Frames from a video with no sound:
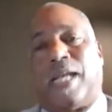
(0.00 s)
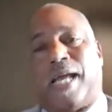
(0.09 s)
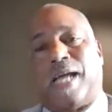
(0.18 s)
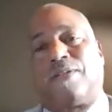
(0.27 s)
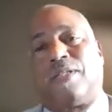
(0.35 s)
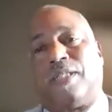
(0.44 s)

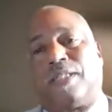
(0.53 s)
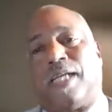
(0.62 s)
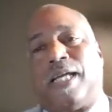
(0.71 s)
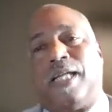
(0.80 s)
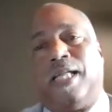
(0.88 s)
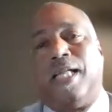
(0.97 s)
actually
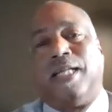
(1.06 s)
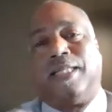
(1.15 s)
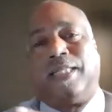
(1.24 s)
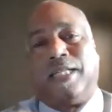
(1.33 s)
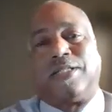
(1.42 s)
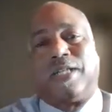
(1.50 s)
say,
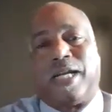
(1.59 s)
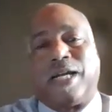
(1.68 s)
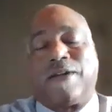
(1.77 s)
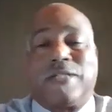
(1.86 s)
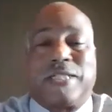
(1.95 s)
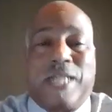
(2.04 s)
these are the
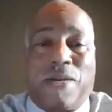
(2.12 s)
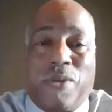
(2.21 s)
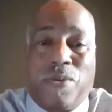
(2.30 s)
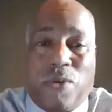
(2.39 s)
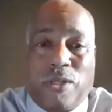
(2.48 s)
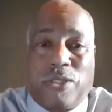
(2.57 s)
areas that we
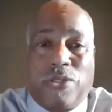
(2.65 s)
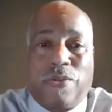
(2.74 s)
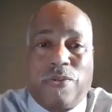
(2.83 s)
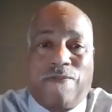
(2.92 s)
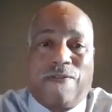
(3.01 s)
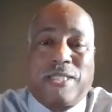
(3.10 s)
want to
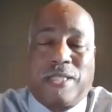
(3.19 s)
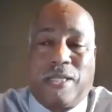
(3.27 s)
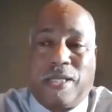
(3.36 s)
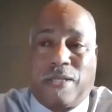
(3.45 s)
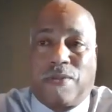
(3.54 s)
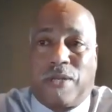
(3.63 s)
invest,
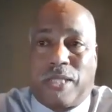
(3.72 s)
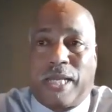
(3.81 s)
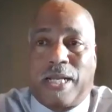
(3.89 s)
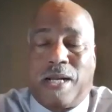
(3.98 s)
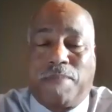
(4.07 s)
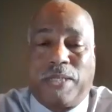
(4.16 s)
that
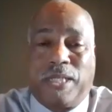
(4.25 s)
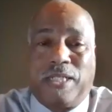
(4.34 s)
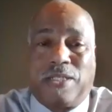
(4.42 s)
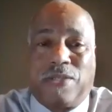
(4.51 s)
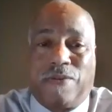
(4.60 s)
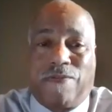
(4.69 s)
company needs
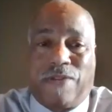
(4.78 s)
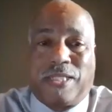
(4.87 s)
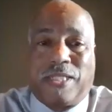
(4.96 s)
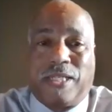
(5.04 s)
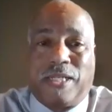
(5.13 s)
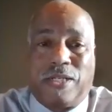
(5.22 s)
to
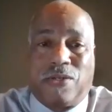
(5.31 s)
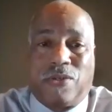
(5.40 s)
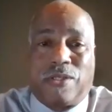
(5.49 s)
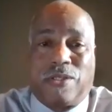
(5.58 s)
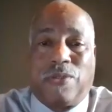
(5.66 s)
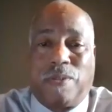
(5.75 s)
invest in
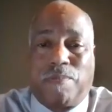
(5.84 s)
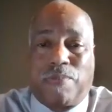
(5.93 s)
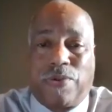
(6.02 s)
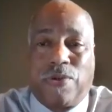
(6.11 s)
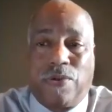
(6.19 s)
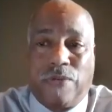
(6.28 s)
order to
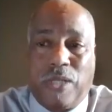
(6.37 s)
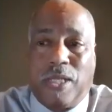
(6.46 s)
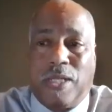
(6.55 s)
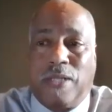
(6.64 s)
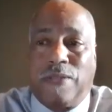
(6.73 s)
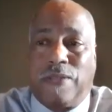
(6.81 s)
improve
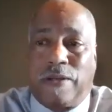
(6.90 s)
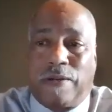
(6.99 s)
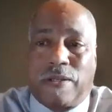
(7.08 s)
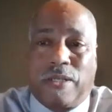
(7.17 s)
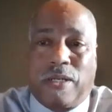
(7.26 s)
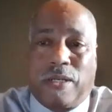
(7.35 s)
their
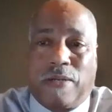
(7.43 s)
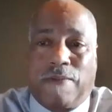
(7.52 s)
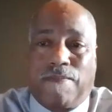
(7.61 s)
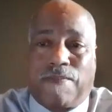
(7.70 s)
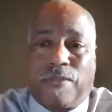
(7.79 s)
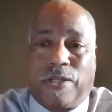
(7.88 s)

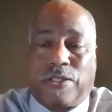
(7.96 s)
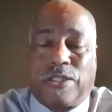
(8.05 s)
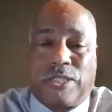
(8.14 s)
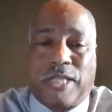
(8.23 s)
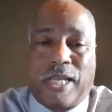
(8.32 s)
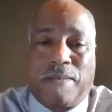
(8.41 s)

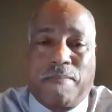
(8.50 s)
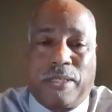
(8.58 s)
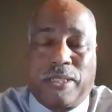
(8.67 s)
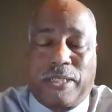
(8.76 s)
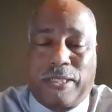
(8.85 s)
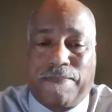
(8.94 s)

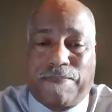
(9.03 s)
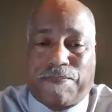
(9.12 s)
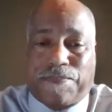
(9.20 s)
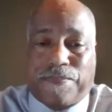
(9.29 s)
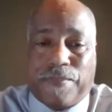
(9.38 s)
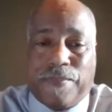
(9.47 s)
sustainability.
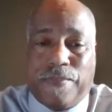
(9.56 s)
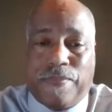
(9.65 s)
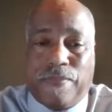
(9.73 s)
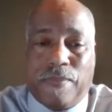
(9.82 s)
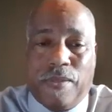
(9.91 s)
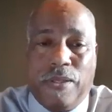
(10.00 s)

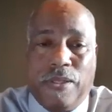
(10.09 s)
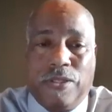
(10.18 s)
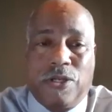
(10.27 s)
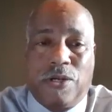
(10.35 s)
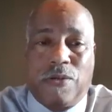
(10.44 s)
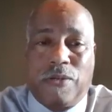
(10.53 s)

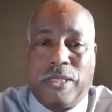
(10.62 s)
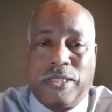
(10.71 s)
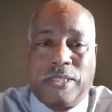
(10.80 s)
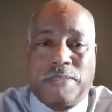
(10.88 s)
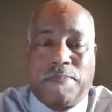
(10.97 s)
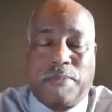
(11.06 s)
So in
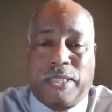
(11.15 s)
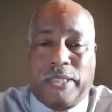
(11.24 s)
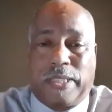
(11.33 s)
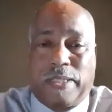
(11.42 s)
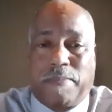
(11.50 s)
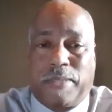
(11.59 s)
this
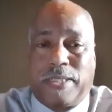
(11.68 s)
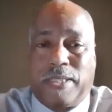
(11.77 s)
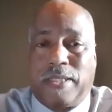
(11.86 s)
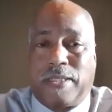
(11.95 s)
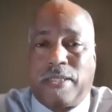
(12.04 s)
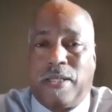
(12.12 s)
particular
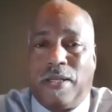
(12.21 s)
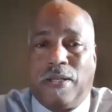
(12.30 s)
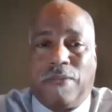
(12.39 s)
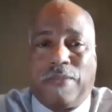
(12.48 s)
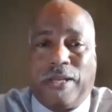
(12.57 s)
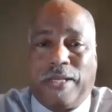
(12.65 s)
business,
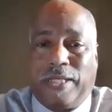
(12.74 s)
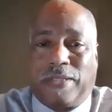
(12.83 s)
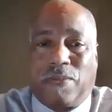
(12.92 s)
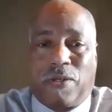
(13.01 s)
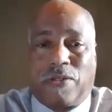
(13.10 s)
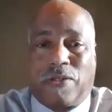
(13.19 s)
they need to
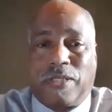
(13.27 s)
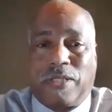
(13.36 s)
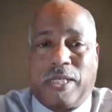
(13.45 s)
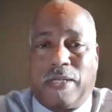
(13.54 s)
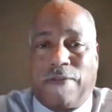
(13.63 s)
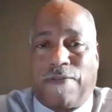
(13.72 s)
work on
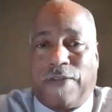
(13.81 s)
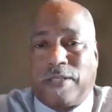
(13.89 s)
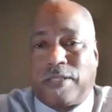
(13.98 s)
getting the